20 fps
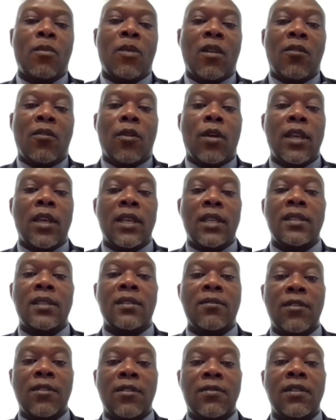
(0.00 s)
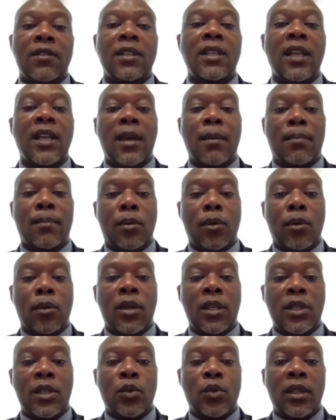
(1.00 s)
for his 15
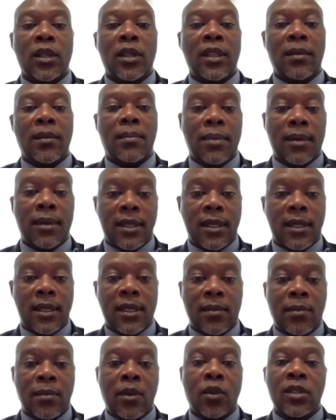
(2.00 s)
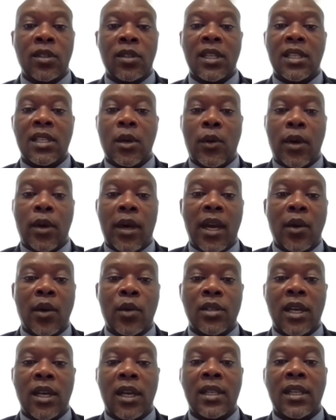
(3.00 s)
employees within the business, because he has a
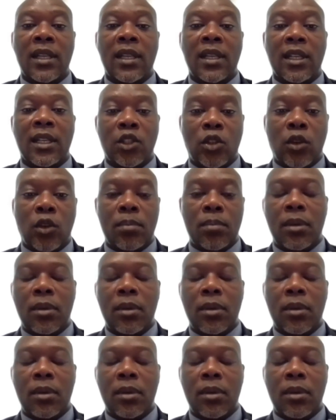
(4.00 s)
warehouse and a shop.